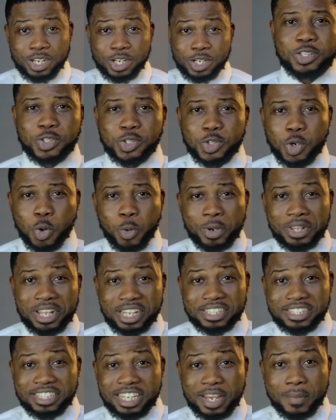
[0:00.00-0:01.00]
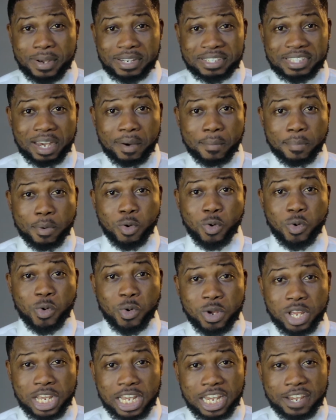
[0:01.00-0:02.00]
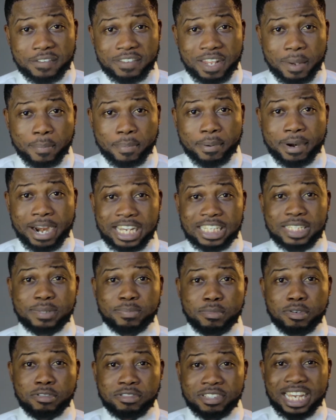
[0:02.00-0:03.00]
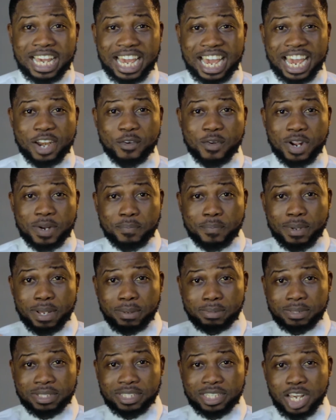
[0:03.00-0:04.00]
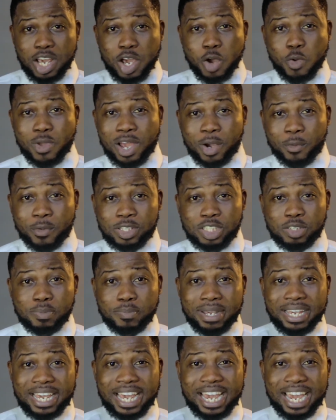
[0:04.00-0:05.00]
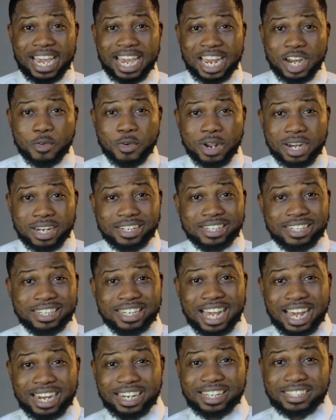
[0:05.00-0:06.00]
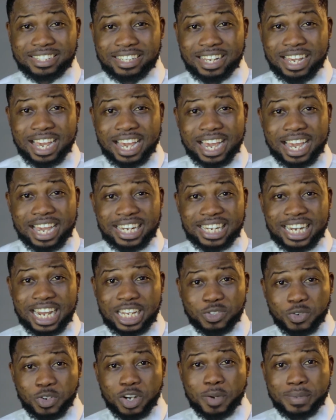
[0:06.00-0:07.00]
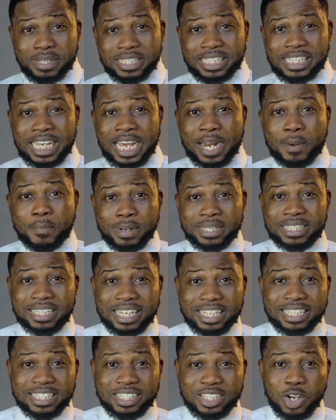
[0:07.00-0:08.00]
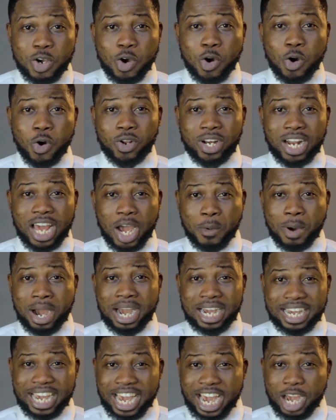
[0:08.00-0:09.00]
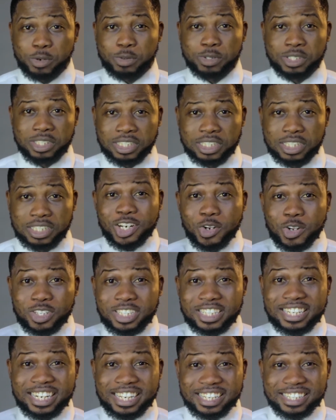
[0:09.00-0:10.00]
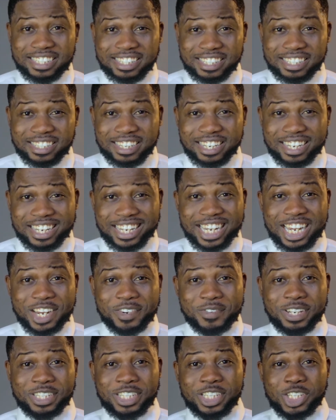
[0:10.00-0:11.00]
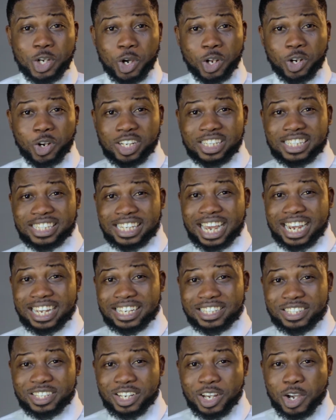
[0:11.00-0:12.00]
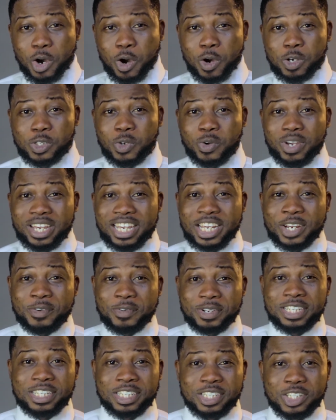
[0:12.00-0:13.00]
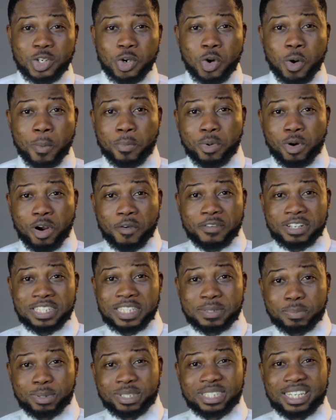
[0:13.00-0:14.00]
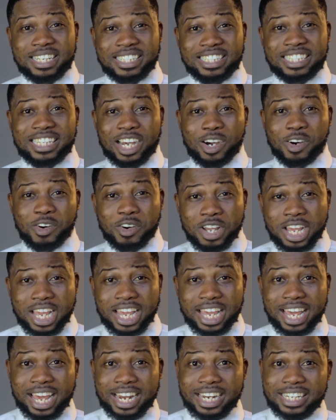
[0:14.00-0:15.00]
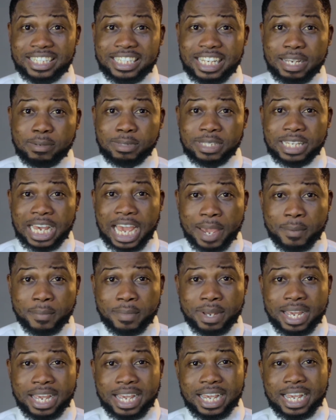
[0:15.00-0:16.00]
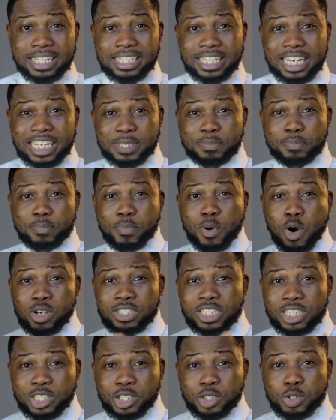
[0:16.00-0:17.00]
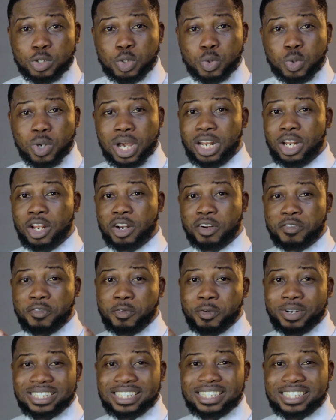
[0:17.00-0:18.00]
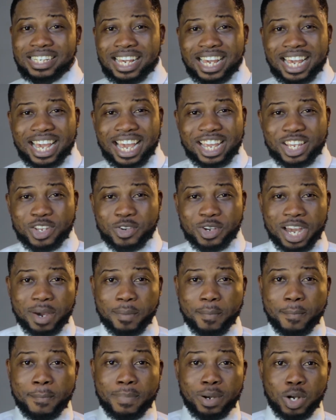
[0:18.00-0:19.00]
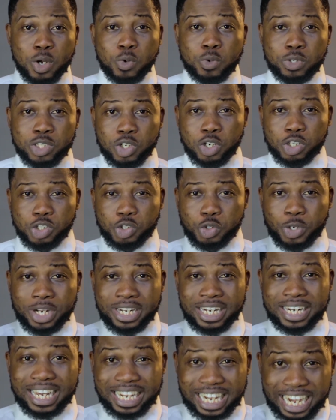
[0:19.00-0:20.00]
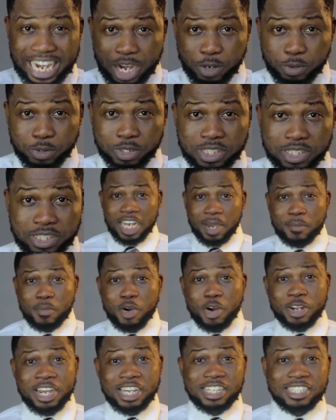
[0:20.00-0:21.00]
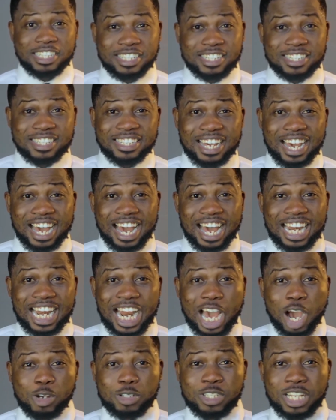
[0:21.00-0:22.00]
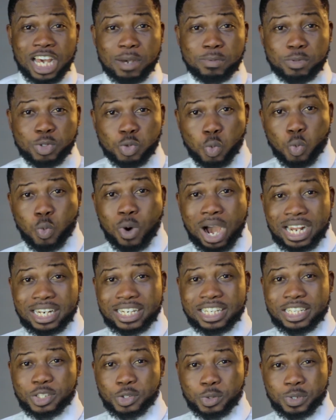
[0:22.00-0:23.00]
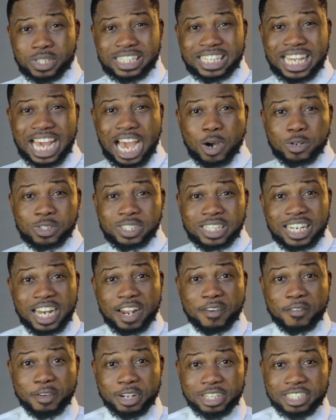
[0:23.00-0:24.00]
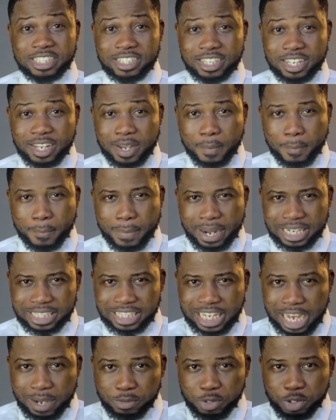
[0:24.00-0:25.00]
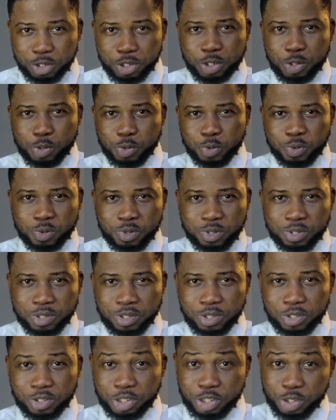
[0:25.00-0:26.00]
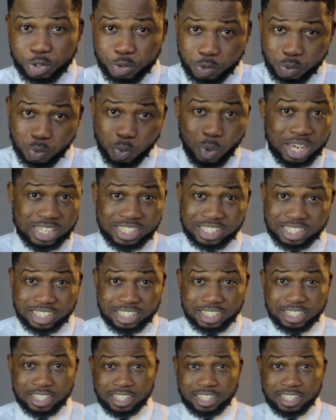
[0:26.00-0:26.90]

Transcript: So with the same example, if the price moves 100 pips, we are going to make $100, and that's going to be 10% on our account. Note this, increasing your leverage also increases your profit potential, and at the same time it exposes you to a lot of risk, and you can blow your trading account. Some brokers allows up to 1:1,000 leverage, but it's up to you to choose wisely.